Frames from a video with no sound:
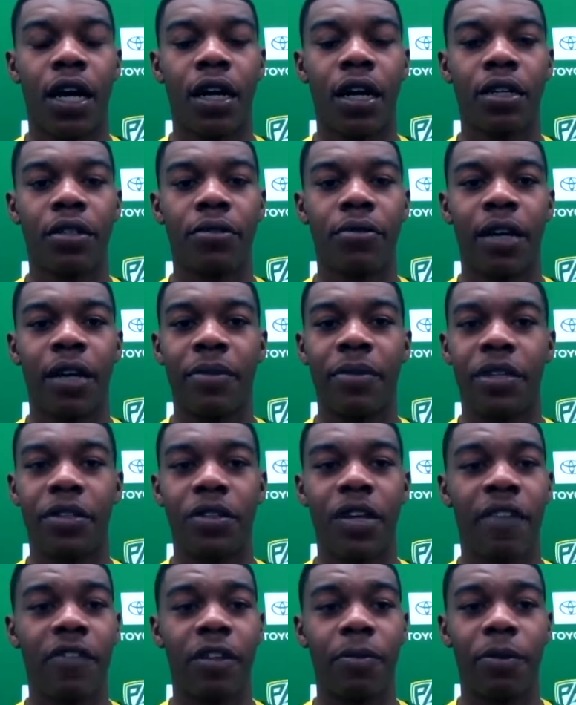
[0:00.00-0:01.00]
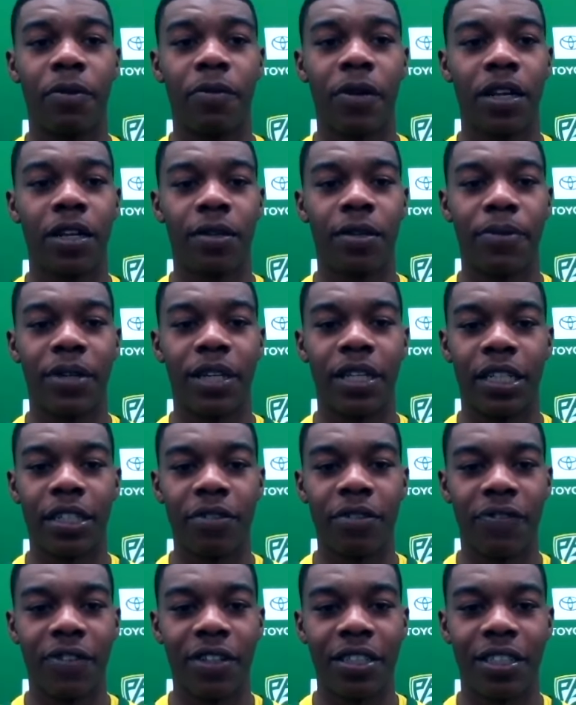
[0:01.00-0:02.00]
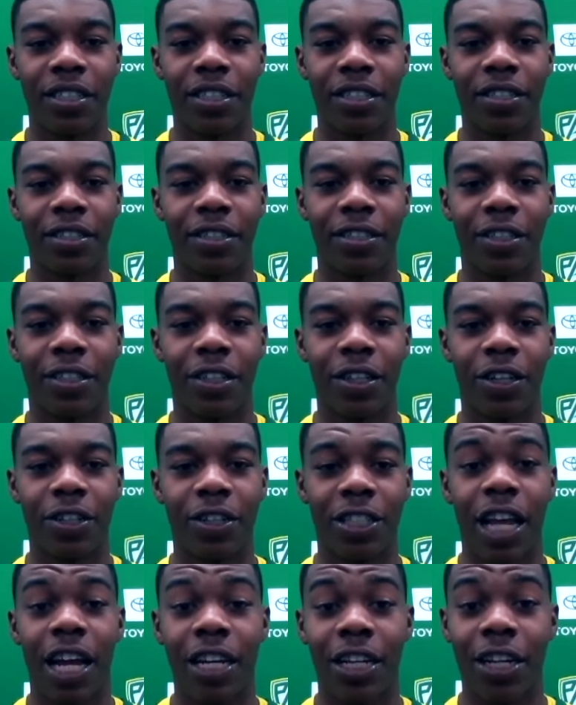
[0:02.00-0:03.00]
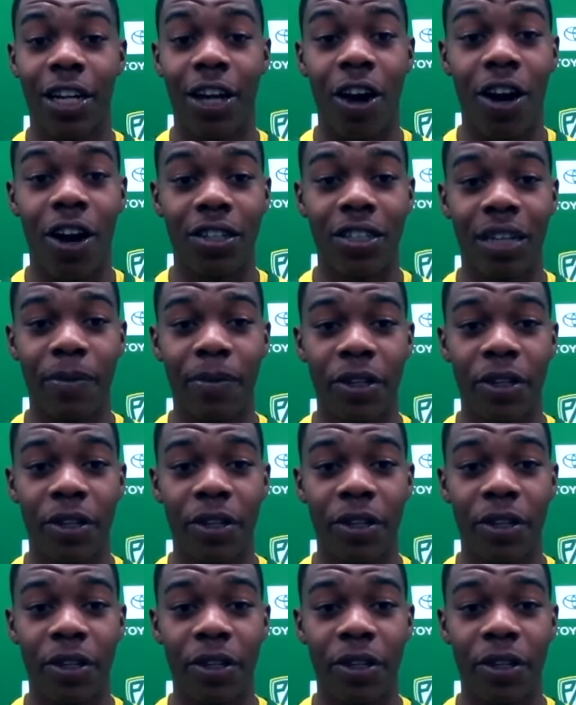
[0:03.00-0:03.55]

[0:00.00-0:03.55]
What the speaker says: You have to be ready to play defense, and there's a lot of good guards.